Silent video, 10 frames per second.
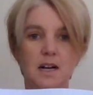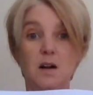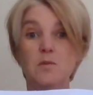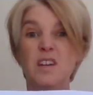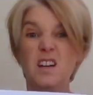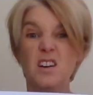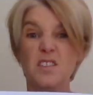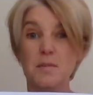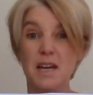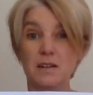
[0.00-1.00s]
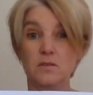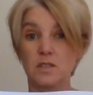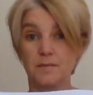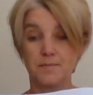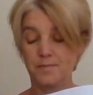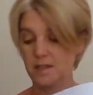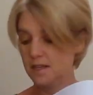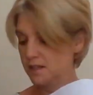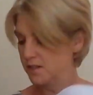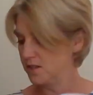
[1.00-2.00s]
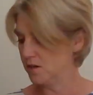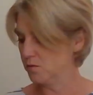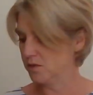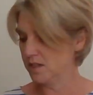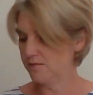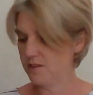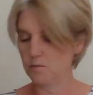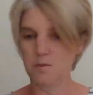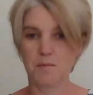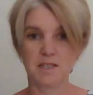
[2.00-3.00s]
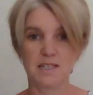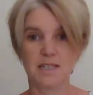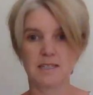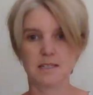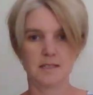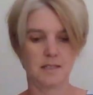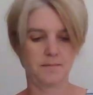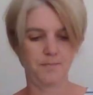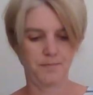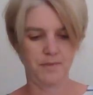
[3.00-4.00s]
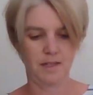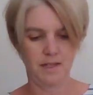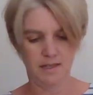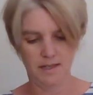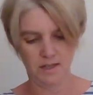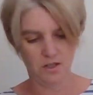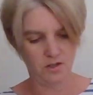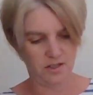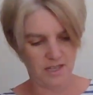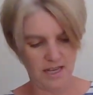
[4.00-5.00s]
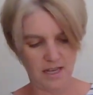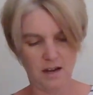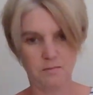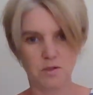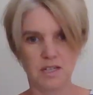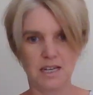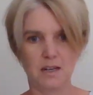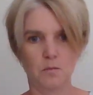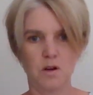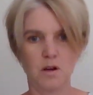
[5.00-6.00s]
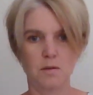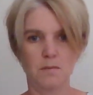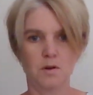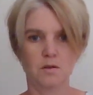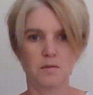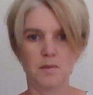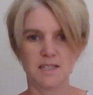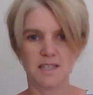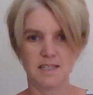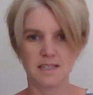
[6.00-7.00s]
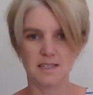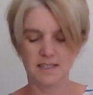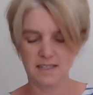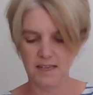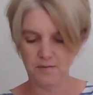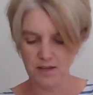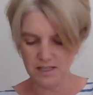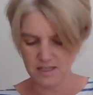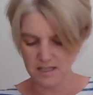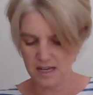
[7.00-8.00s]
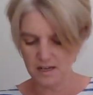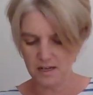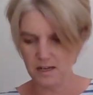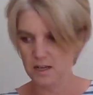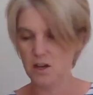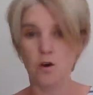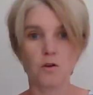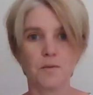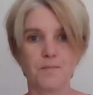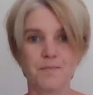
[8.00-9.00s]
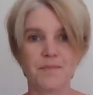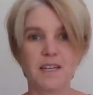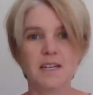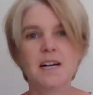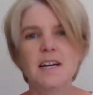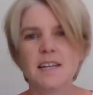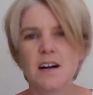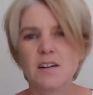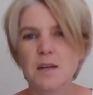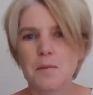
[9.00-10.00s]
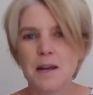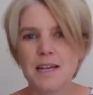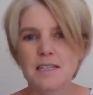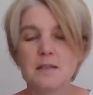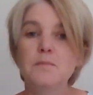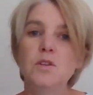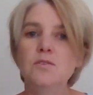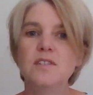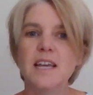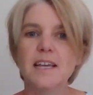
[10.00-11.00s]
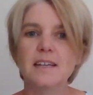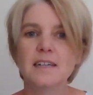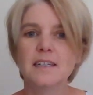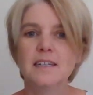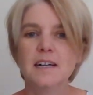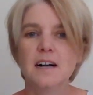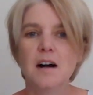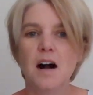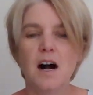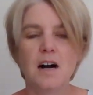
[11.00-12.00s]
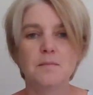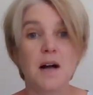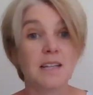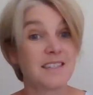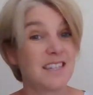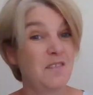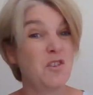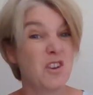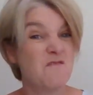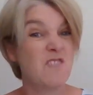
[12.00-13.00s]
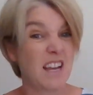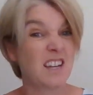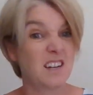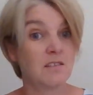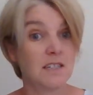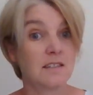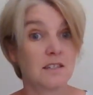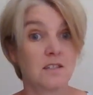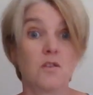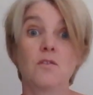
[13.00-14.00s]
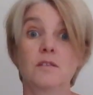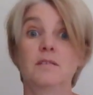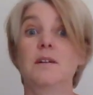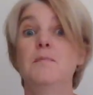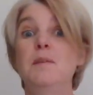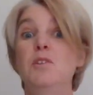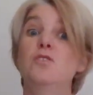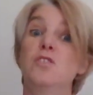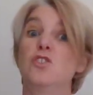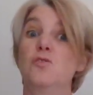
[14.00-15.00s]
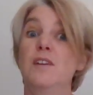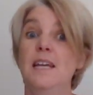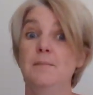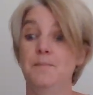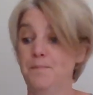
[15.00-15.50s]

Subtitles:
and we could cut them out. So what I've done with my scissors, can you see I put a little worm on my scissors to see if he can tunnel along. Now I'm going to play some music and see if you can recognise the song, and maybe you can join in.